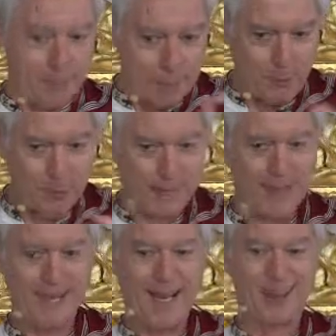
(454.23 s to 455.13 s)
And then you
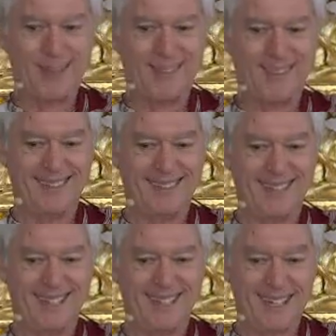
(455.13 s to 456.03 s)
find that out
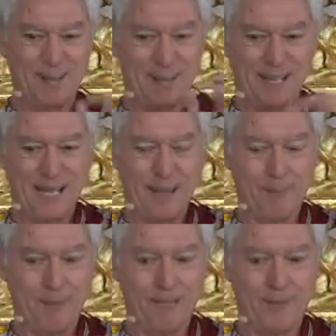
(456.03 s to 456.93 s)
by
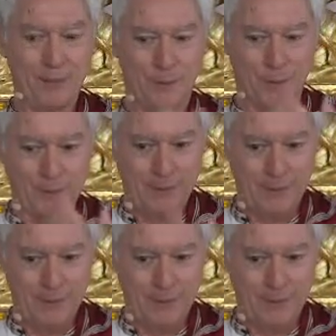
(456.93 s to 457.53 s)
tapping into